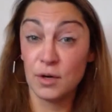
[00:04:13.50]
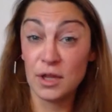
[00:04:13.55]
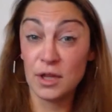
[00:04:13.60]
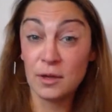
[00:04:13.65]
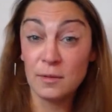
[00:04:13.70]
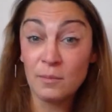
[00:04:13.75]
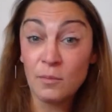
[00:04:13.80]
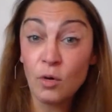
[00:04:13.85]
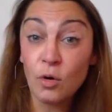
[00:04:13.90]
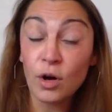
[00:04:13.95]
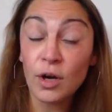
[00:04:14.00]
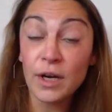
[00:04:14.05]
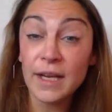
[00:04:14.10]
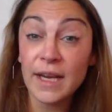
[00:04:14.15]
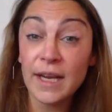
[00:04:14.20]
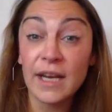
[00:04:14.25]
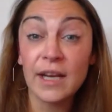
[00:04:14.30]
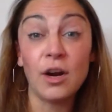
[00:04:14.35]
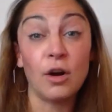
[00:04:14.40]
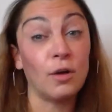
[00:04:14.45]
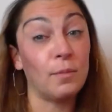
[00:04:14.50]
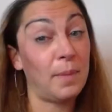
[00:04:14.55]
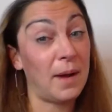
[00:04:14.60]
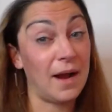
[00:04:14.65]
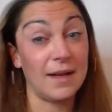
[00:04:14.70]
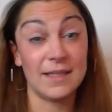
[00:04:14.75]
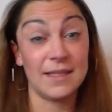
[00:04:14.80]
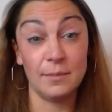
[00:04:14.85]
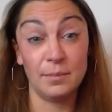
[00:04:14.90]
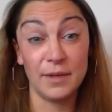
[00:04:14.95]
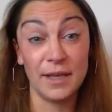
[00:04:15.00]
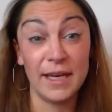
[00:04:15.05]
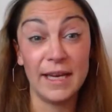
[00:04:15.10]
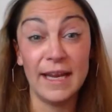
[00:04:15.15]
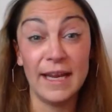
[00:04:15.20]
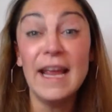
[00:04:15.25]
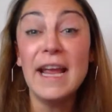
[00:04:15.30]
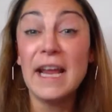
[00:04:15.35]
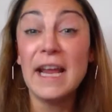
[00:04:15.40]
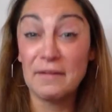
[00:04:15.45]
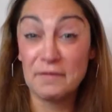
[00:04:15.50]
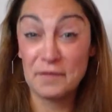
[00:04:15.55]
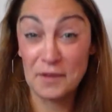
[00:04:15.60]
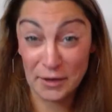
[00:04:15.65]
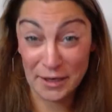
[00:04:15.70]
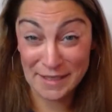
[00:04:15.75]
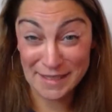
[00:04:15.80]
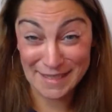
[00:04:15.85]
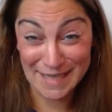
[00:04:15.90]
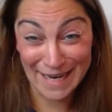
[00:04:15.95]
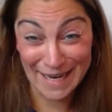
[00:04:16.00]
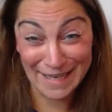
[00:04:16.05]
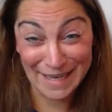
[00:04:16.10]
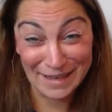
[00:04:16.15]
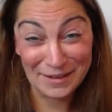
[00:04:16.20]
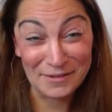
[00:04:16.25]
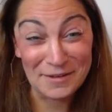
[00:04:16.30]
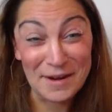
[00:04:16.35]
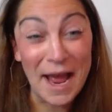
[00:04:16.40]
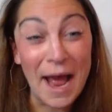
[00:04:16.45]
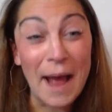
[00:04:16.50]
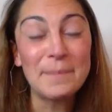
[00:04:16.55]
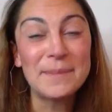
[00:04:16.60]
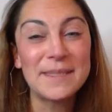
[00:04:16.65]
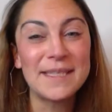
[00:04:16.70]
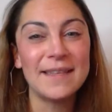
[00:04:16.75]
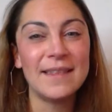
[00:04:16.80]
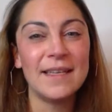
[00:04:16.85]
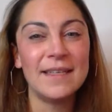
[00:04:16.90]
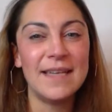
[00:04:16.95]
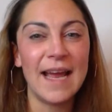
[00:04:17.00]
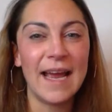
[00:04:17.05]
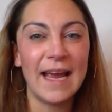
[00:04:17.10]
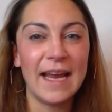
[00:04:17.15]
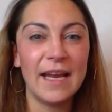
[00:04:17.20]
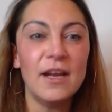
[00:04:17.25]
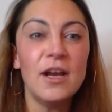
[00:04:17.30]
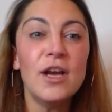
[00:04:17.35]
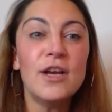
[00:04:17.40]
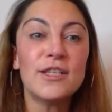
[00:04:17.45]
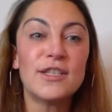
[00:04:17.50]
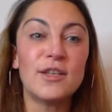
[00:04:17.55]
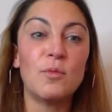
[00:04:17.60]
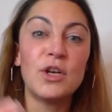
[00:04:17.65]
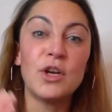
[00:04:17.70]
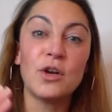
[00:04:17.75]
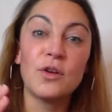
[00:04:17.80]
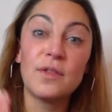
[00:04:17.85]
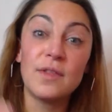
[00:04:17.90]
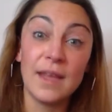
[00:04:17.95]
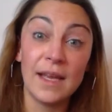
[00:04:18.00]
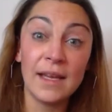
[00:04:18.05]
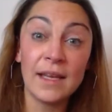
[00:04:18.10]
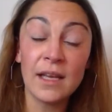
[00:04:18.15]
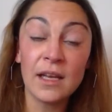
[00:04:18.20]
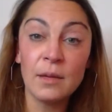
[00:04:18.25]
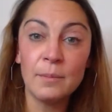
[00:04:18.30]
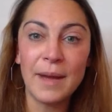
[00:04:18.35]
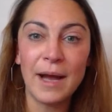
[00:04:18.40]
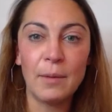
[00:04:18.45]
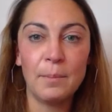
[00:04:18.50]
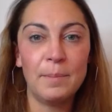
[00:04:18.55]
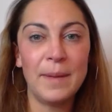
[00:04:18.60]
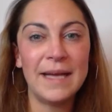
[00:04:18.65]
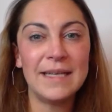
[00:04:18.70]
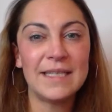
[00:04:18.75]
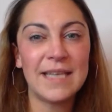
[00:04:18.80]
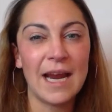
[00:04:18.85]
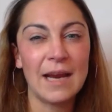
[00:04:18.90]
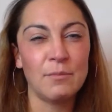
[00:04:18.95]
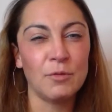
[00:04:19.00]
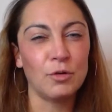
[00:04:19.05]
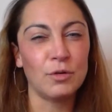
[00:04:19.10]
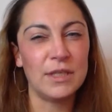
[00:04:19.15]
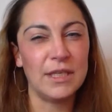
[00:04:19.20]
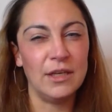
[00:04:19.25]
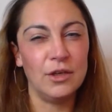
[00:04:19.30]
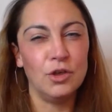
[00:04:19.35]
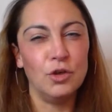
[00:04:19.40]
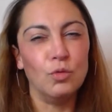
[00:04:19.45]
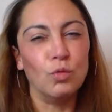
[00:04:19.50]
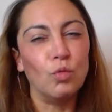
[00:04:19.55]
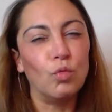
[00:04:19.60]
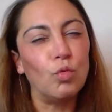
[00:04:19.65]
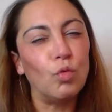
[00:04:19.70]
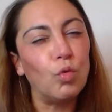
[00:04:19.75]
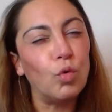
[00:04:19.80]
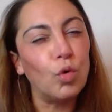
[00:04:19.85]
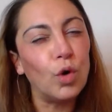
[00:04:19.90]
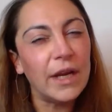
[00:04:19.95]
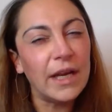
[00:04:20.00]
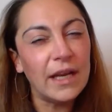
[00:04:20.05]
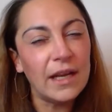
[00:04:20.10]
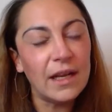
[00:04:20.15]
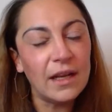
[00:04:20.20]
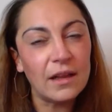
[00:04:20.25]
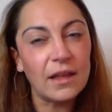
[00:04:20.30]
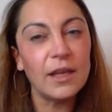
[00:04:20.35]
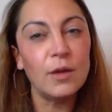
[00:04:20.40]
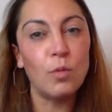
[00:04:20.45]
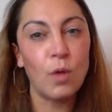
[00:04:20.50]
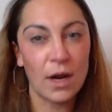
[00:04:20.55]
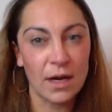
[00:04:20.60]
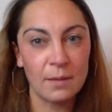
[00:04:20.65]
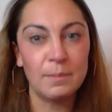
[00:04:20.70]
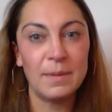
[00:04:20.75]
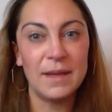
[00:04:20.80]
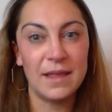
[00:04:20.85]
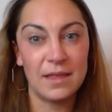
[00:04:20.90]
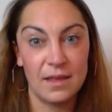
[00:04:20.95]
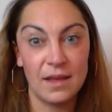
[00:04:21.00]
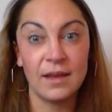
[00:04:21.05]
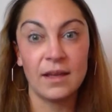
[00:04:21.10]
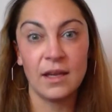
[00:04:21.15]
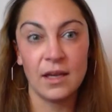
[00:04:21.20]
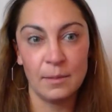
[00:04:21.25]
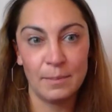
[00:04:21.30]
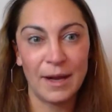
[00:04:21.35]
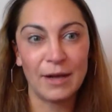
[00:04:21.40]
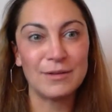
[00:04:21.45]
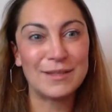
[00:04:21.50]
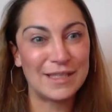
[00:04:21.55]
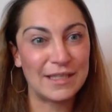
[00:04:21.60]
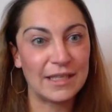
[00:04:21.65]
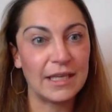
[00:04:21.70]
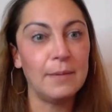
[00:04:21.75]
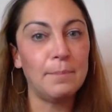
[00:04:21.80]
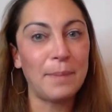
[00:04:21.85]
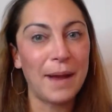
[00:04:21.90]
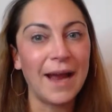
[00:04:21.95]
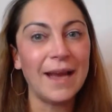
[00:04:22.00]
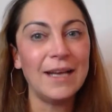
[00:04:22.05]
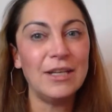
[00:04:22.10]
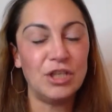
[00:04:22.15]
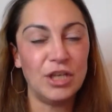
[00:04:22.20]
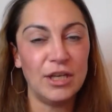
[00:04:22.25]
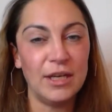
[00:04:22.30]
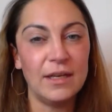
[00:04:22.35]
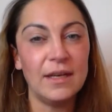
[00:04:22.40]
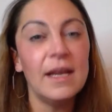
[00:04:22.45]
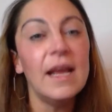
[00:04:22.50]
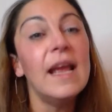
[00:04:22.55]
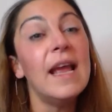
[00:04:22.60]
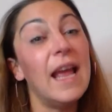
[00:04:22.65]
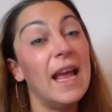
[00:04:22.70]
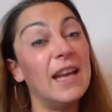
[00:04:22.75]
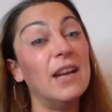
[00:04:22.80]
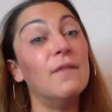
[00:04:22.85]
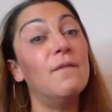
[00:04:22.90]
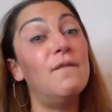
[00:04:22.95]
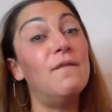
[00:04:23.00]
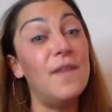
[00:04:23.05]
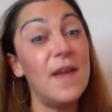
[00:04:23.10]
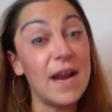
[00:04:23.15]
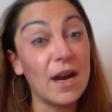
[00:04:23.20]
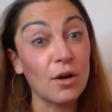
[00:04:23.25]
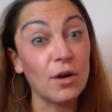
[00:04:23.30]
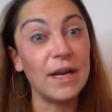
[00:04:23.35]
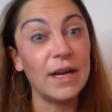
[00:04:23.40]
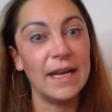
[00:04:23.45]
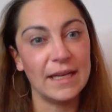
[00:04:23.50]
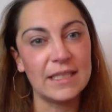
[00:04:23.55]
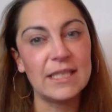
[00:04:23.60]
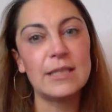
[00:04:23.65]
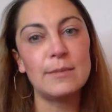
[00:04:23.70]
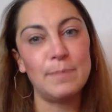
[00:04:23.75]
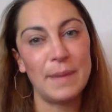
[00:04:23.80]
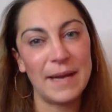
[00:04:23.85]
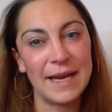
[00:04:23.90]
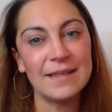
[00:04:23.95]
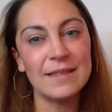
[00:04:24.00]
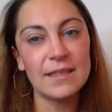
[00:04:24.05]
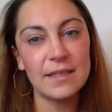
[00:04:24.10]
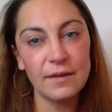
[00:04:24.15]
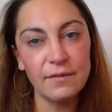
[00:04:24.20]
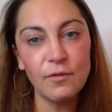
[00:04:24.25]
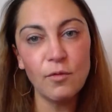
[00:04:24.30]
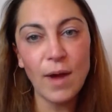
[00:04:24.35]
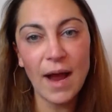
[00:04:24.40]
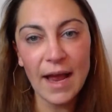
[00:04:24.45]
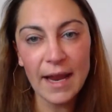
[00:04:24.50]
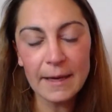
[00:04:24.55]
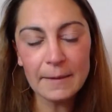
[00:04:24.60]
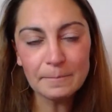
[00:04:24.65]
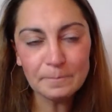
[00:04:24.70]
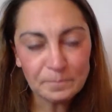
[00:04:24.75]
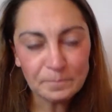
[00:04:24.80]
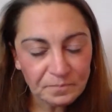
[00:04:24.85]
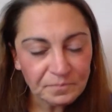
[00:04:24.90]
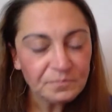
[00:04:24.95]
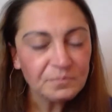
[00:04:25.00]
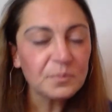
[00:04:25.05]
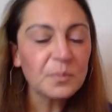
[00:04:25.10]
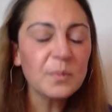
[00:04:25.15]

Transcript: either in the morning or possibly if they're extending their naps in the day. So when you're thinking about bedtime routine, you really want to be thinking about sleep hygiene in a very expansive way,